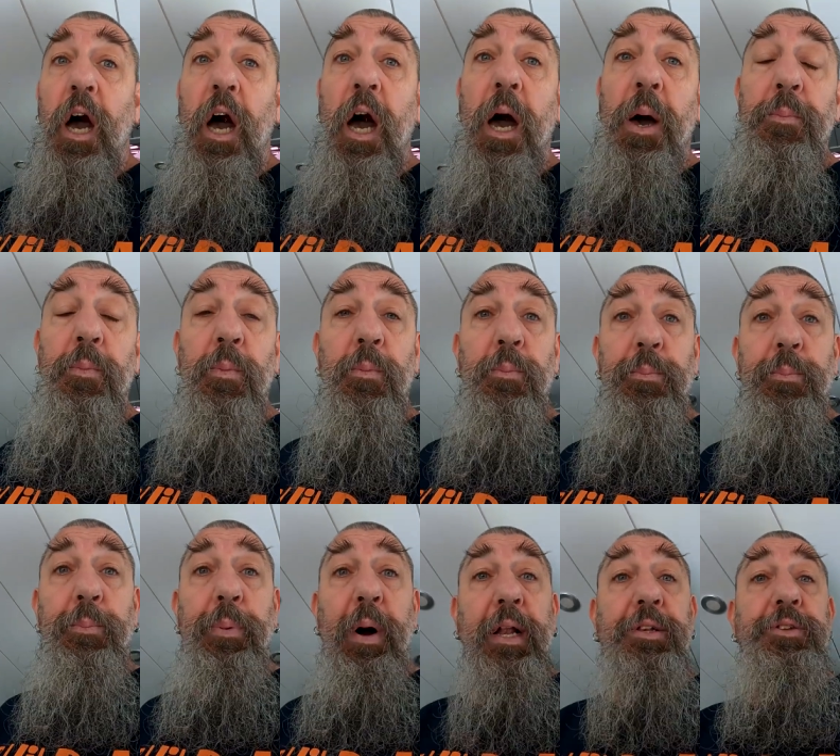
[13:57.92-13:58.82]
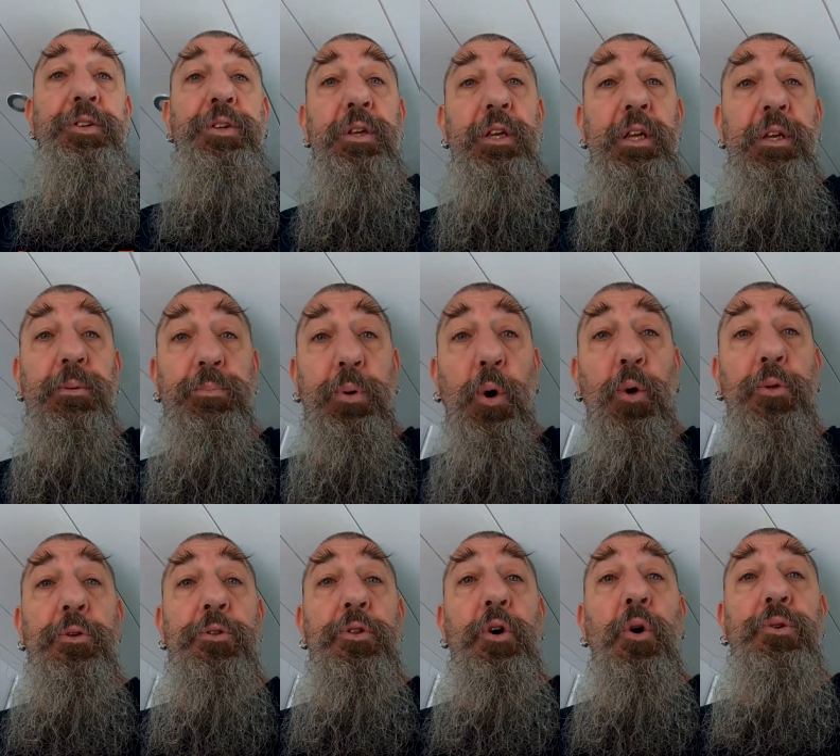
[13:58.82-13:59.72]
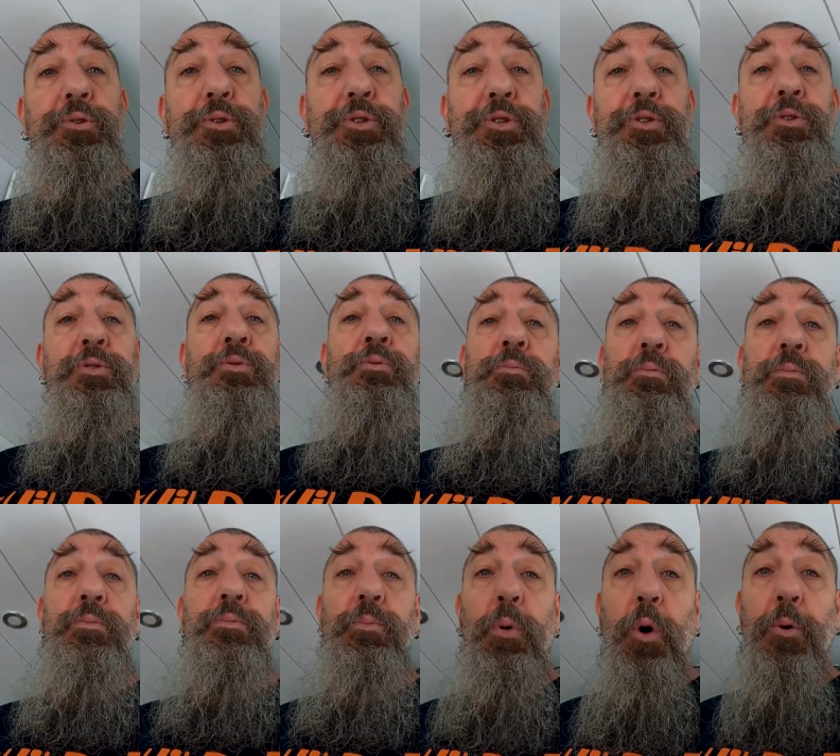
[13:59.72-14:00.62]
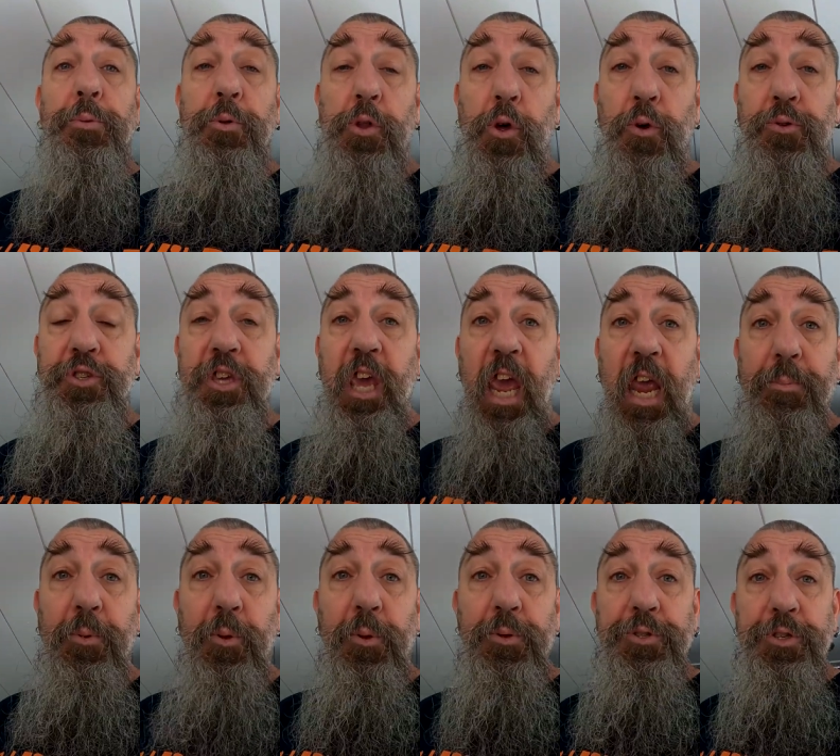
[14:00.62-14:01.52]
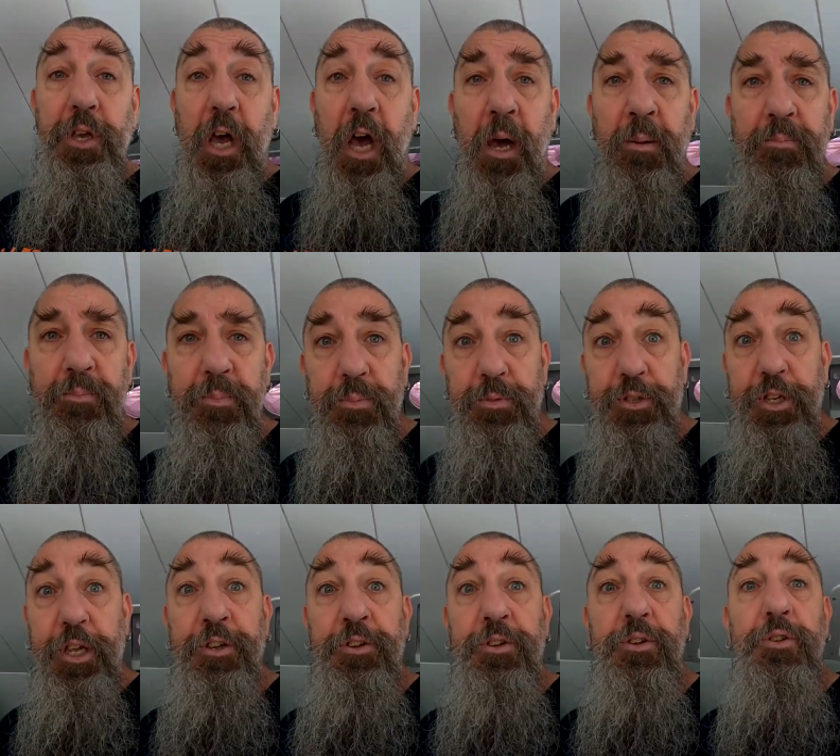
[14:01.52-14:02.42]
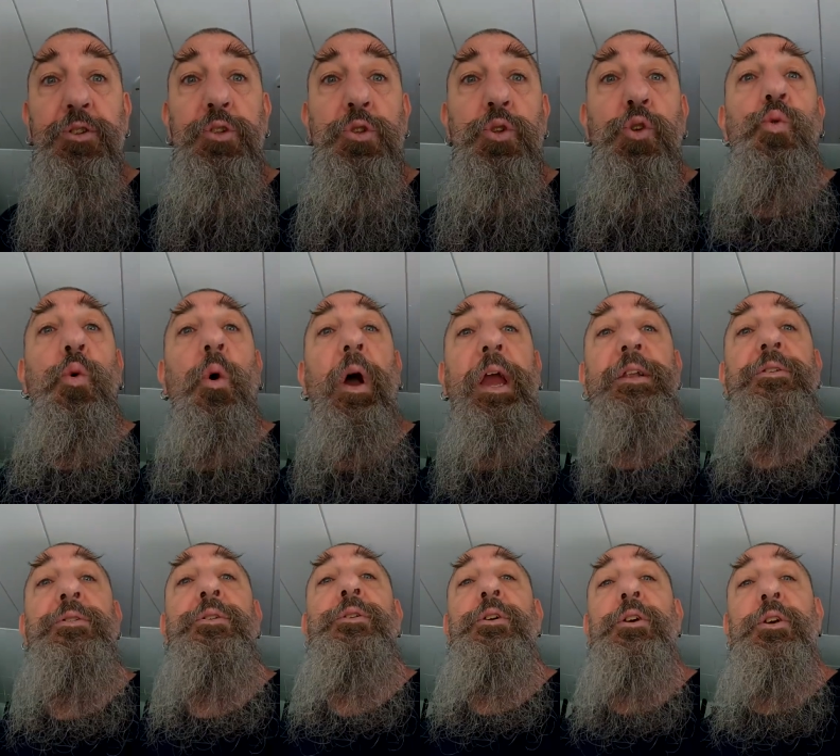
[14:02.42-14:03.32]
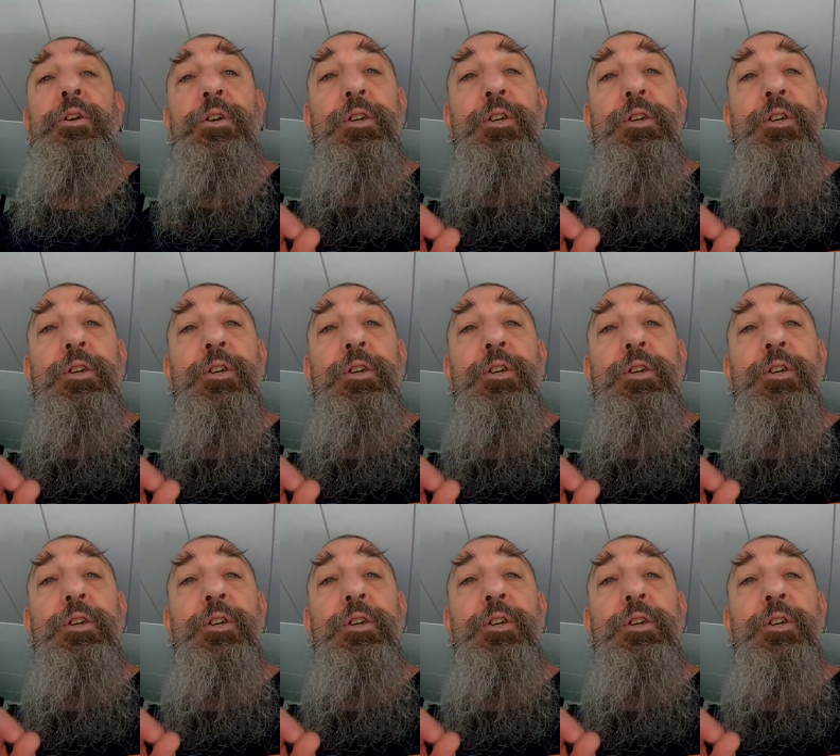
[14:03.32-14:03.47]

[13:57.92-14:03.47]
But both of those cables didn't quite